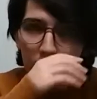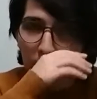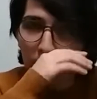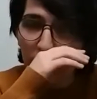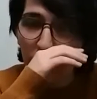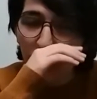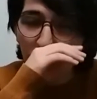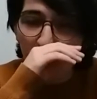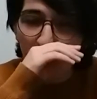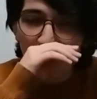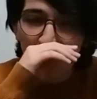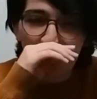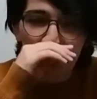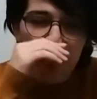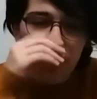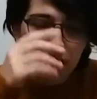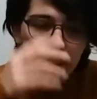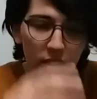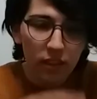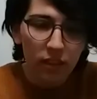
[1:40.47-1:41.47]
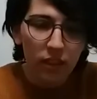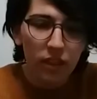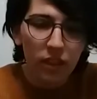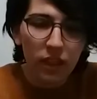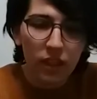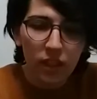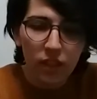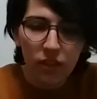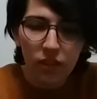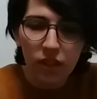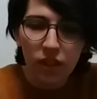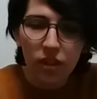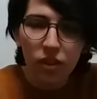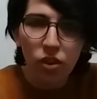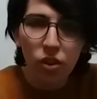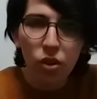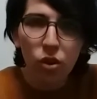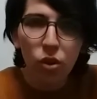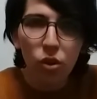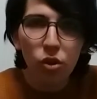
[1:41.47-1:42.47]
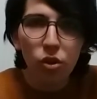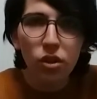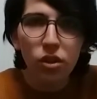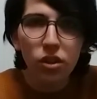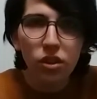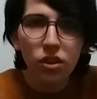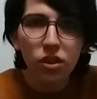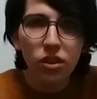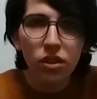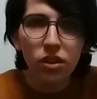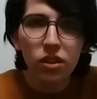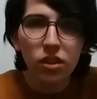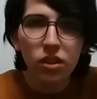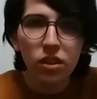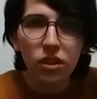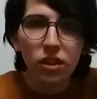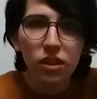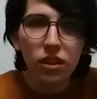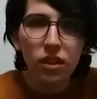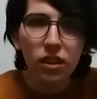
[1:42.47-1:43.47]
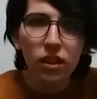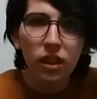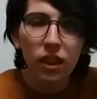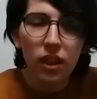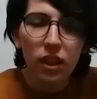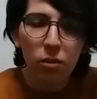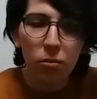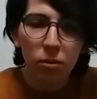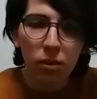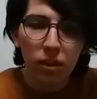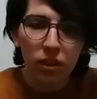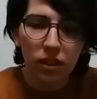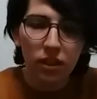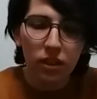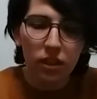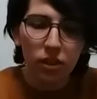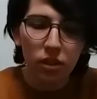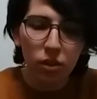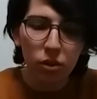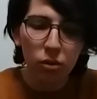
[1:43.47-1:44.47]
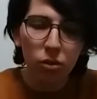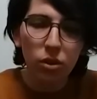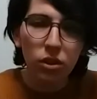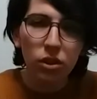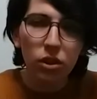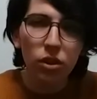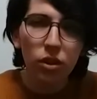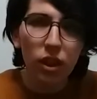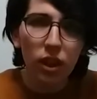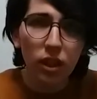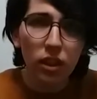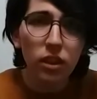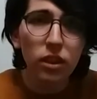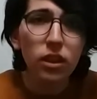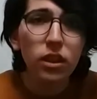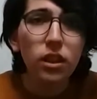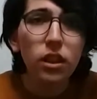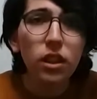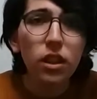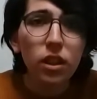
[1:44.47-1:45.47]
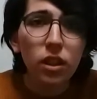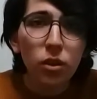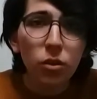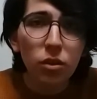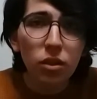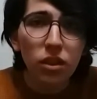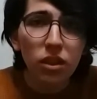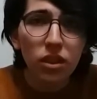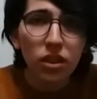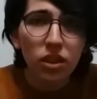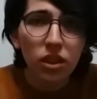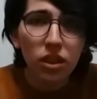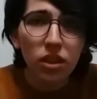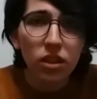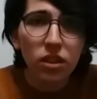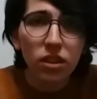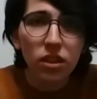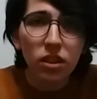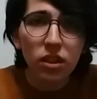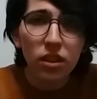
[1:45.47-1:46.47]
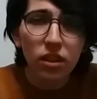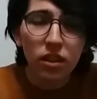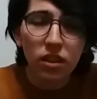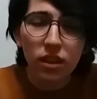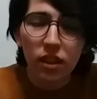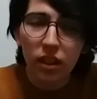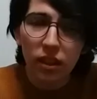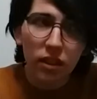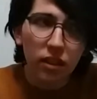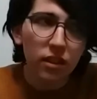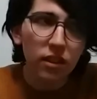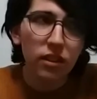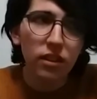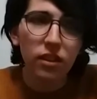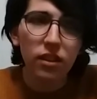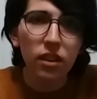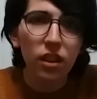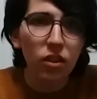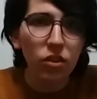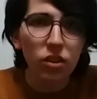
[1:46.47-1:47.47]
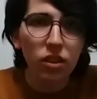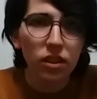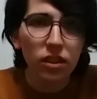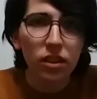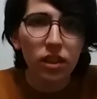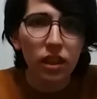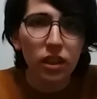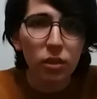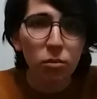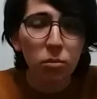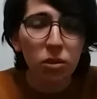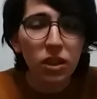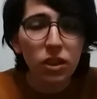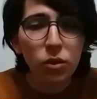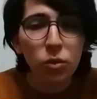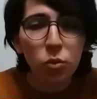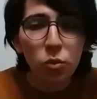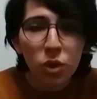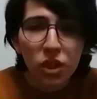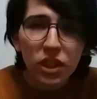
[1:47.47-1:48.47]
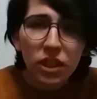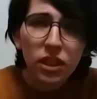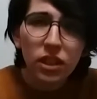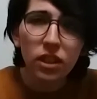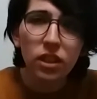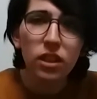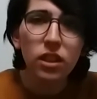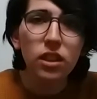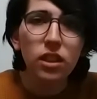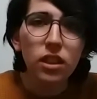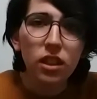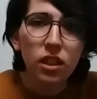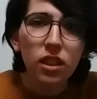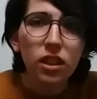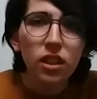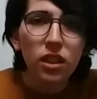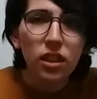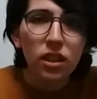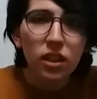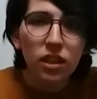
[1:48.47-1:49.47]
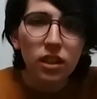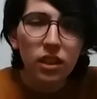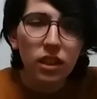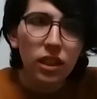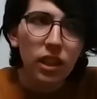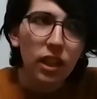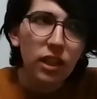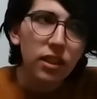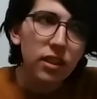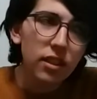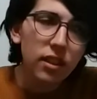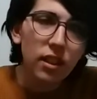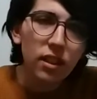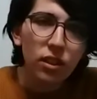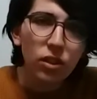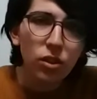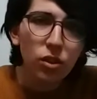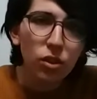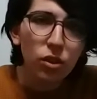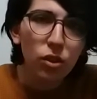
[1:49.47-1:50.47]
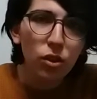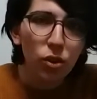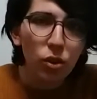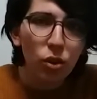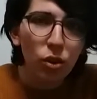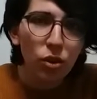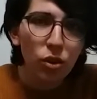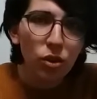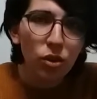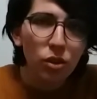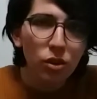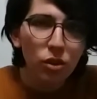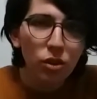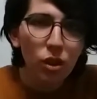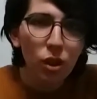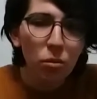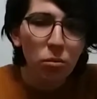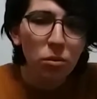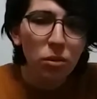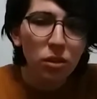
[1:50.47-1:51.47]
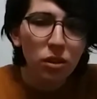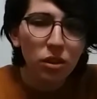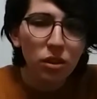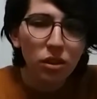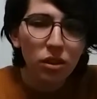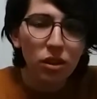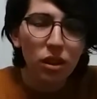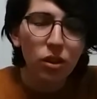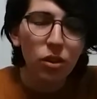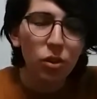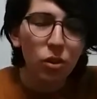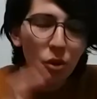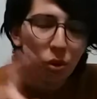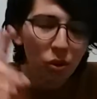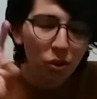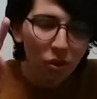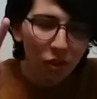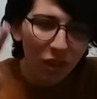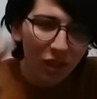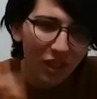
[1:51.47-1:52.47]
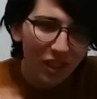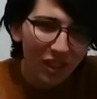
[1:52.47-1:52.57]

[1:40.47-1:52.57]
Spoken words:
If you're not giving the learners an ability to interact with each other, then it's not really task based. Which gets us to the third option, a third